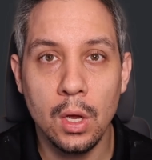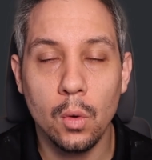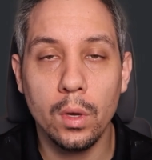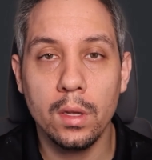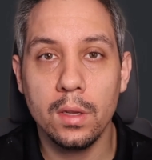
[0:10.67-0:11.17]

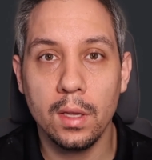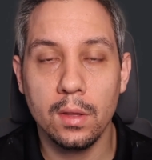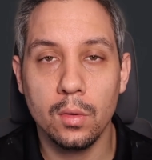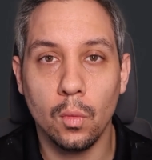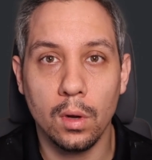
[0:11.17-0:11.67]
We can take
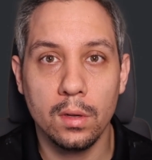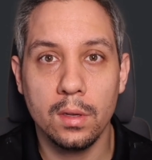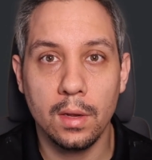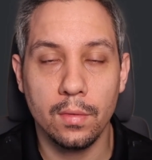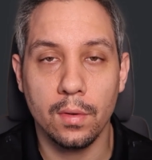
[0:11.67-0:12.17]
this one
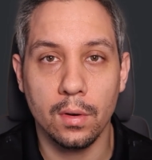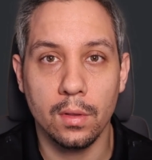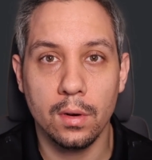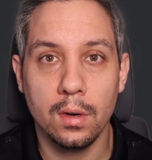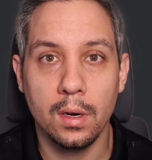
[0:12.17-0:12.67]
step
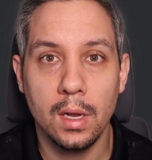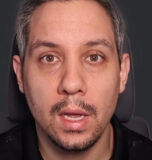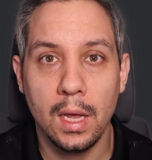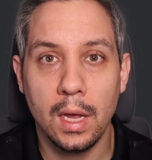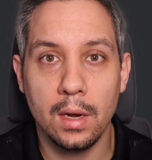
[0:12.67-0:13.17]
further
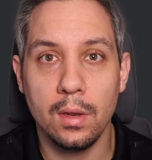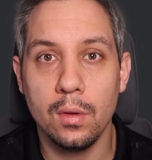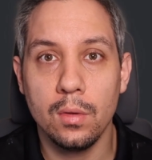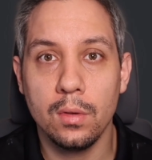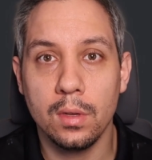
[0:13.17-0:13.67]
and
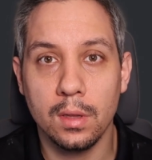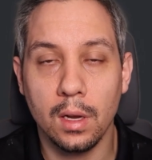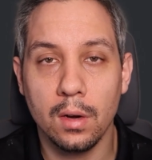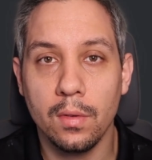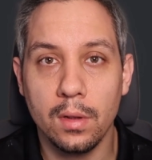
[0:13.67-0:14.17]
use
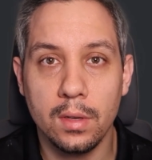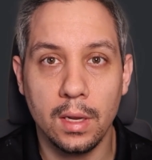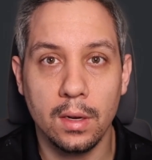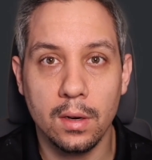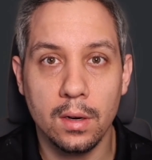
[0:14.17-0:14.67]
Laravel
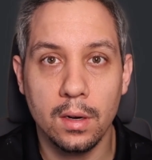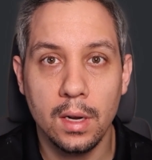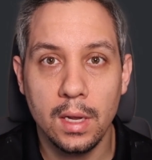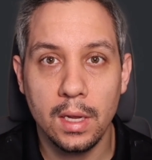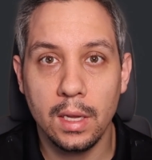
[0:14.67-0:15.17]
Tinker
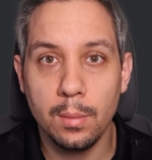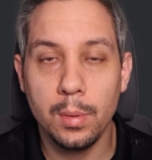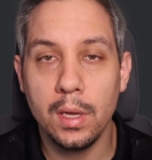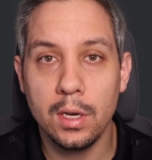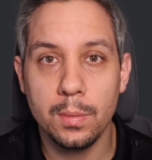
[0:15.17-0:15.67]
in
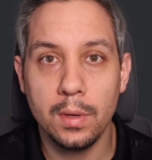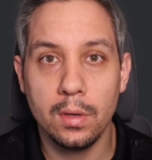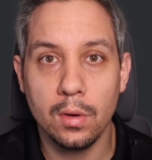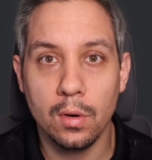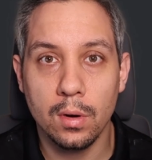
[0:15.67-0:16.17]
PHP
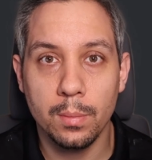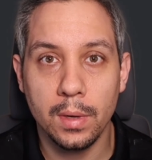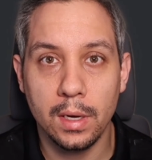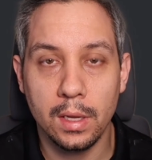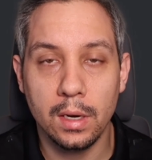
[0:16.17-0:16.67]
Storm
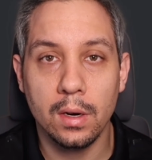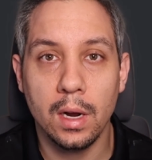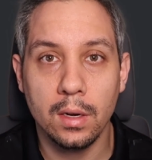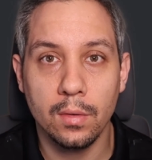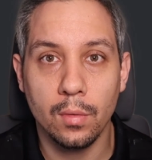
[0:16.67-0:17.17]
in an
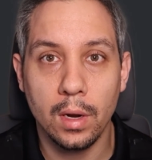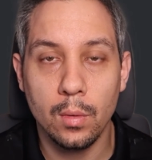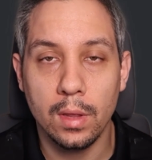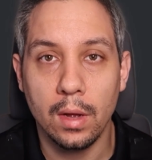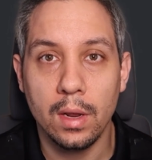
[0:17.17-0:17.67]
interactive way
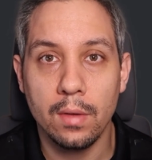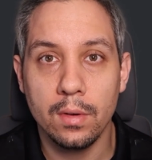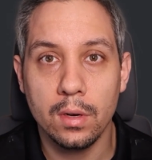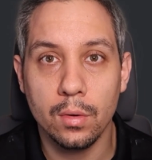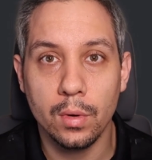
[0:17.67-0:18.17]
without having
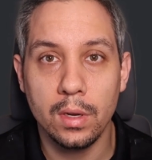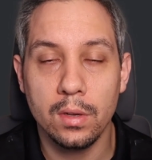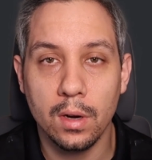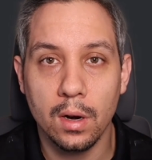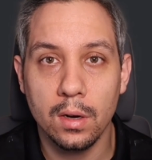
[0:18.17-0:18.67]
to
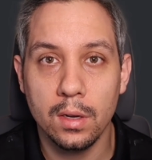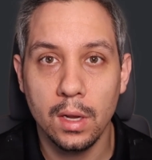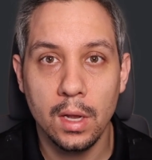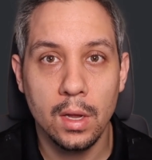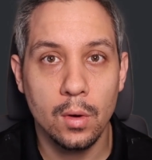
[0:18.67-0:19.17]
restart
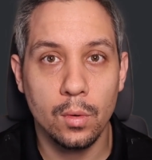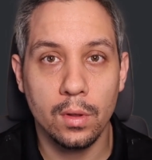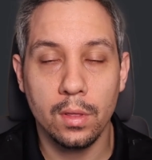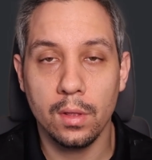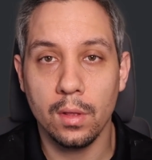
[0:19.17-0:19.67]

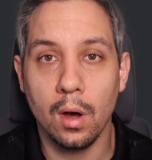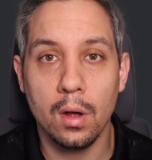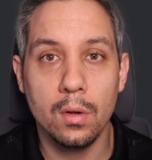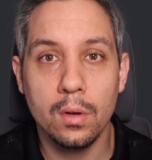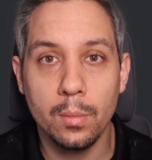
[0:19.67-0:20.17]
with
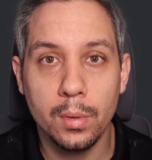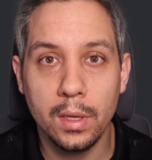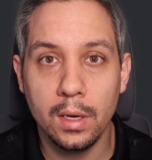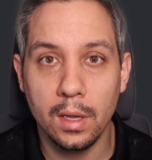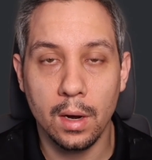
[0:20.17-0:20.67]

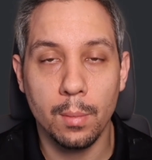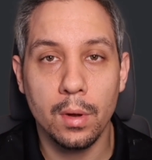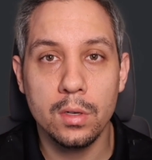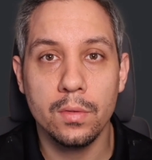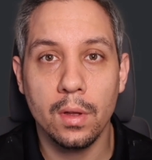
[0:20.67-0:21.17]
autocomplete and a
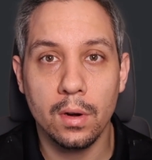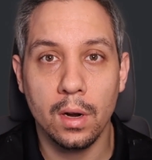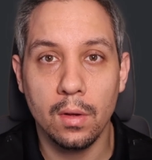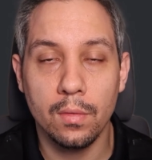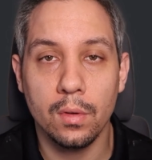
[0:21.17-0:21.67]
bunch of other
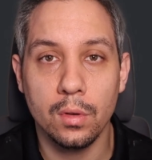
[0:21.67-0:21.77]
helpful